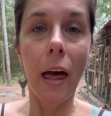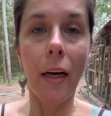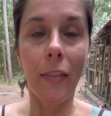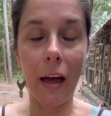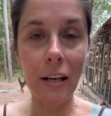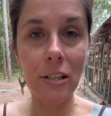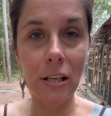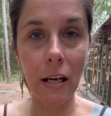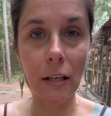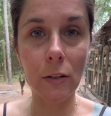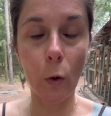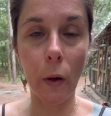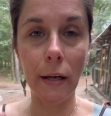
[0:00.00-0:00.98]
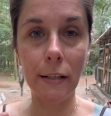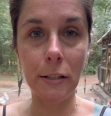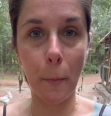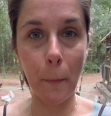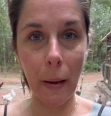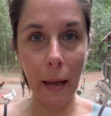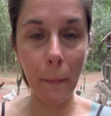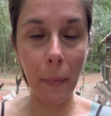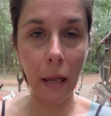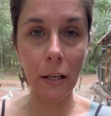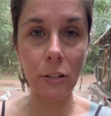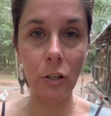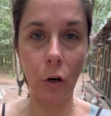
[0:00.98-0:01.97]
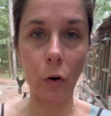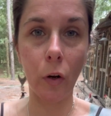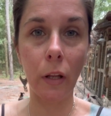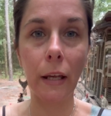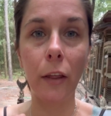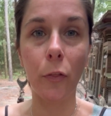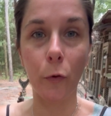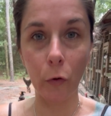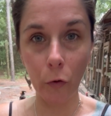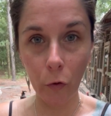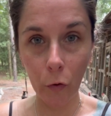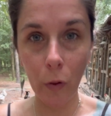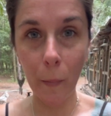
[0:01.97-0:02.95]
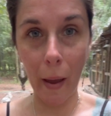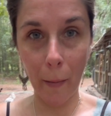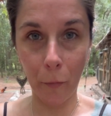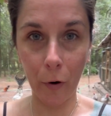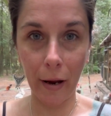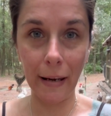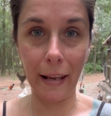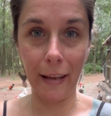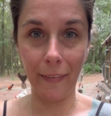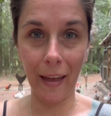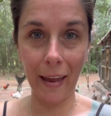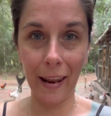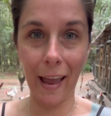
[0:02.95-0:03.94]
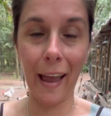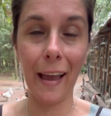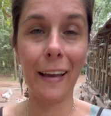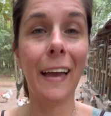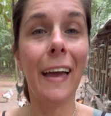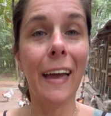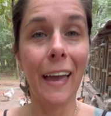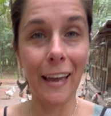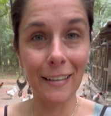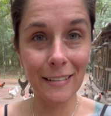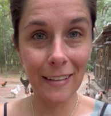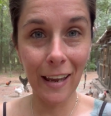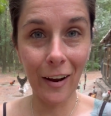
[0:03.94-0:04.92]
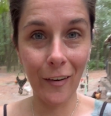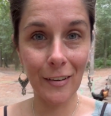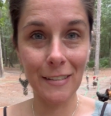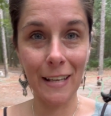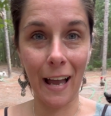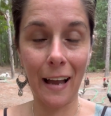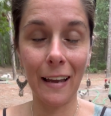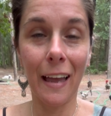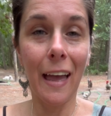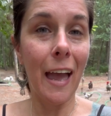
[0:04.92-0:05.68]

that chick is going to pip internally through the membrane in that egg into the air sac,